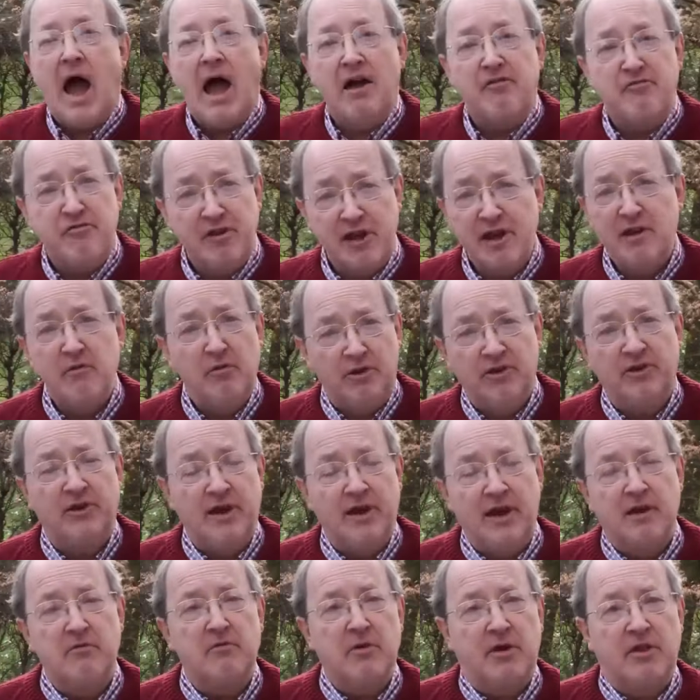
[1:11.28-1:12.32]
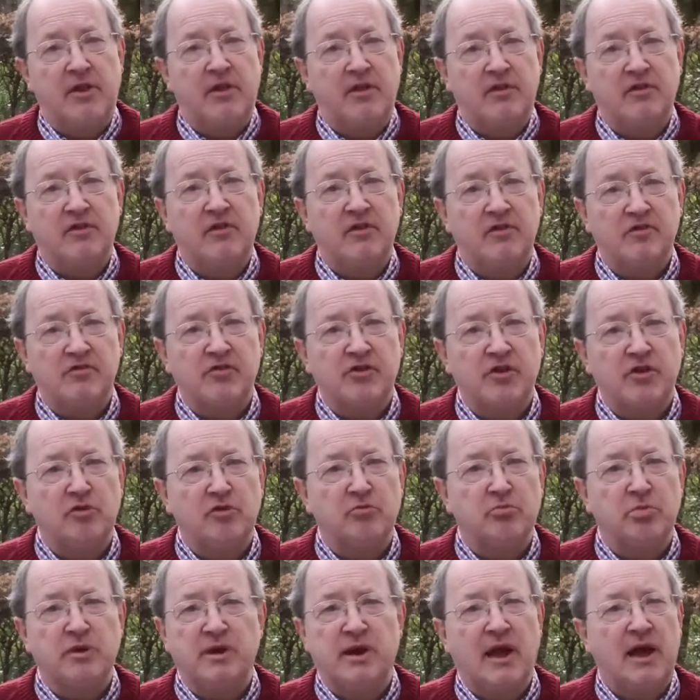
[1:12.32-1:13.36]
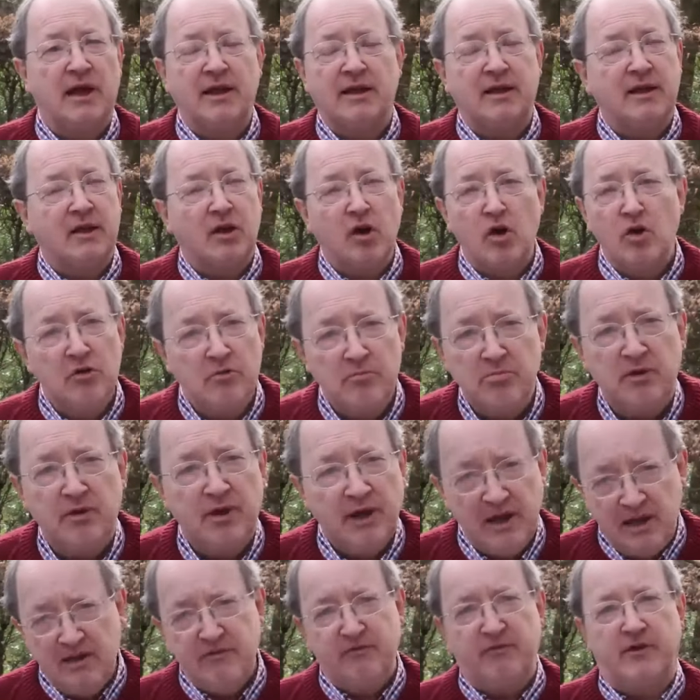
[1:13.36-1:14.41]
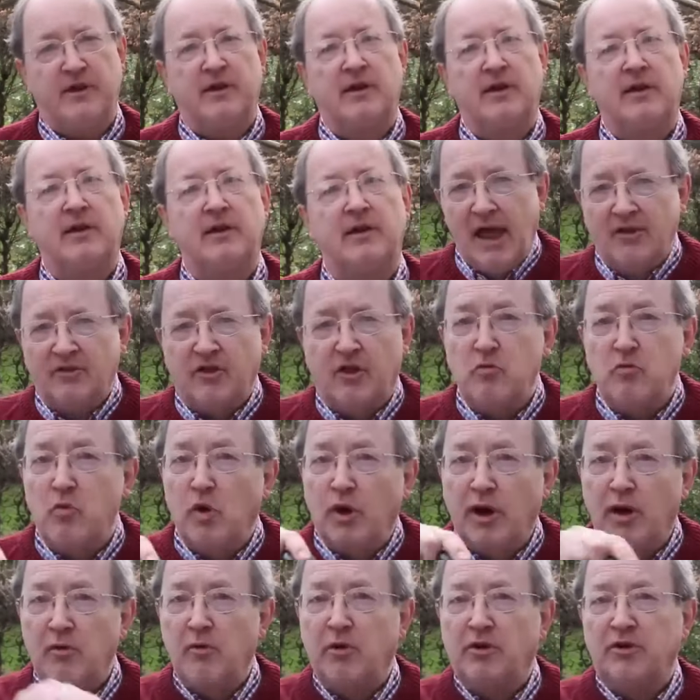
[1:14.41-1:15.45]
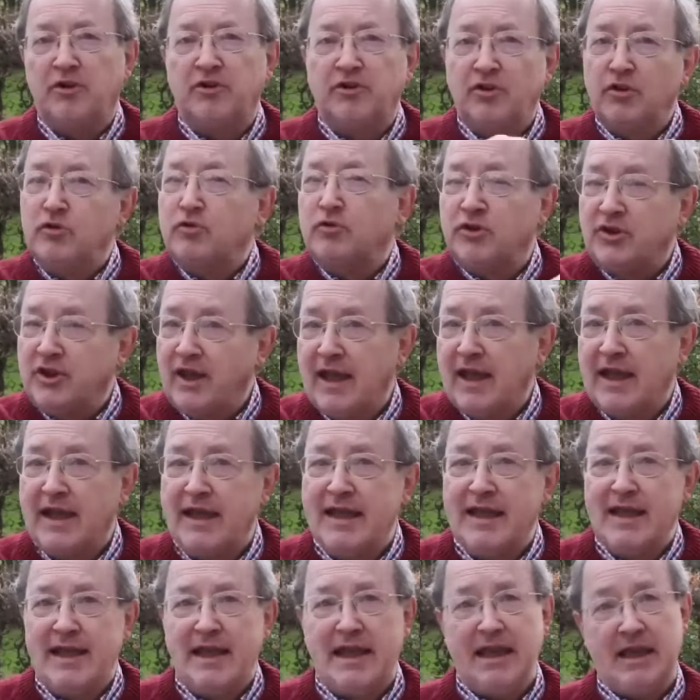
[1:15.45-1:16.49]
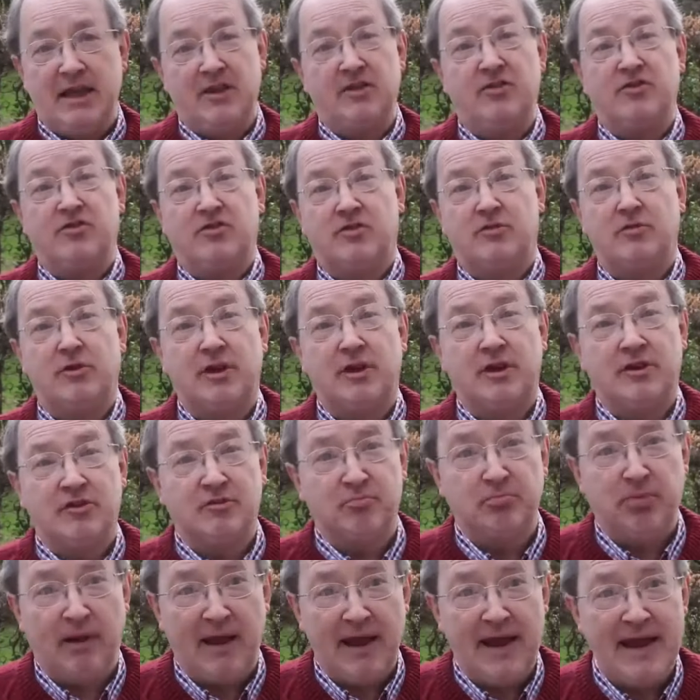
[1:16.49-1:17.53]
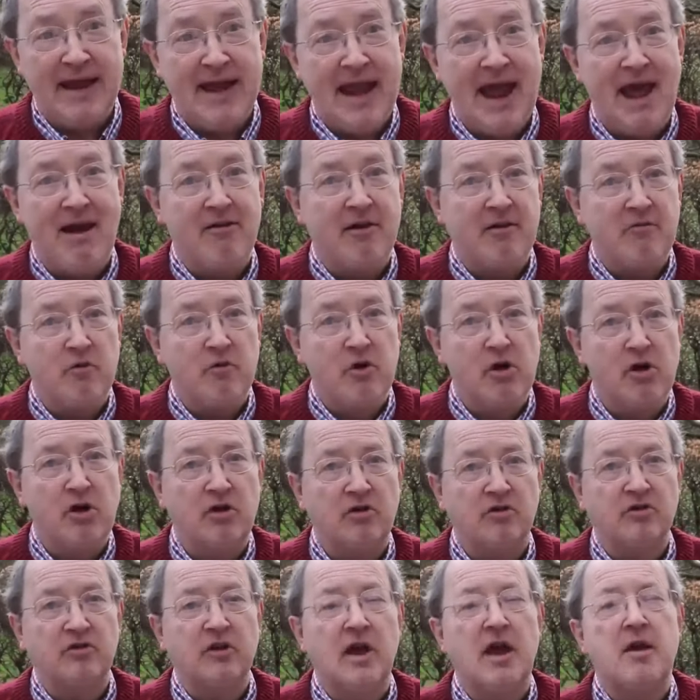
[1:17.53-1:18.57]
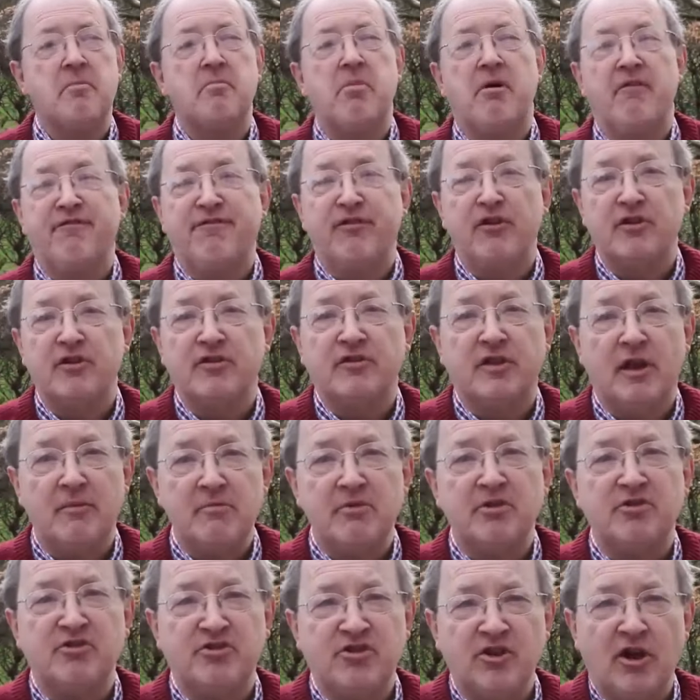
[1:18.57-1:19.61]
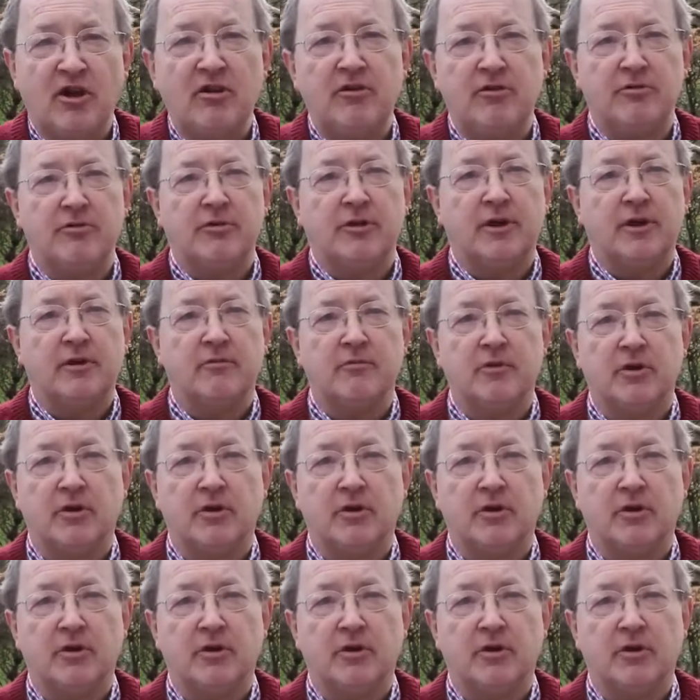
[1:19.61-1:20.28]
I really wanted to know whether this is true, but I couldn't believe it. So what I want to do today is to explain how it works, but first I must show you that it